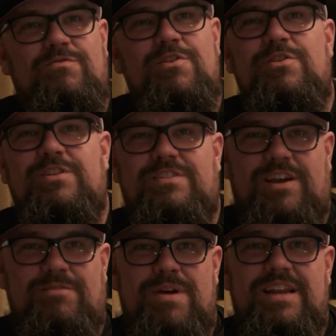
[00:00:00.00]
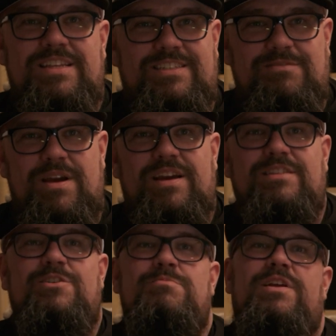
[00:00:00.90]
Food is like medicine,
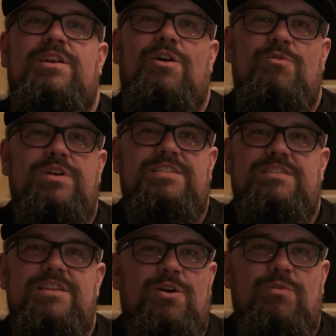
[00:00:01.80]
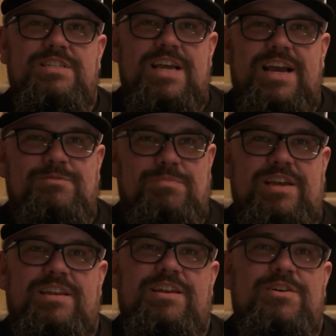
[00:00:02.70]
man, to me, and it always has
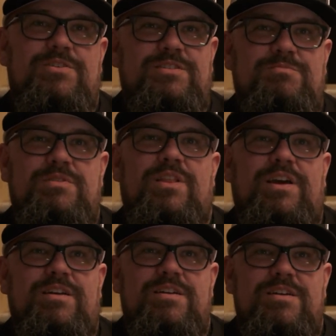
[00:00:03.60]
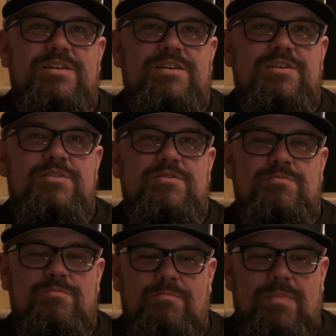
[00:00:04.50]
been, you know? It's been like
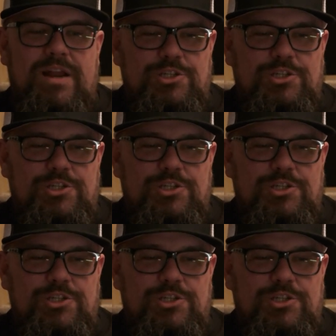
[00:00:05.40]
my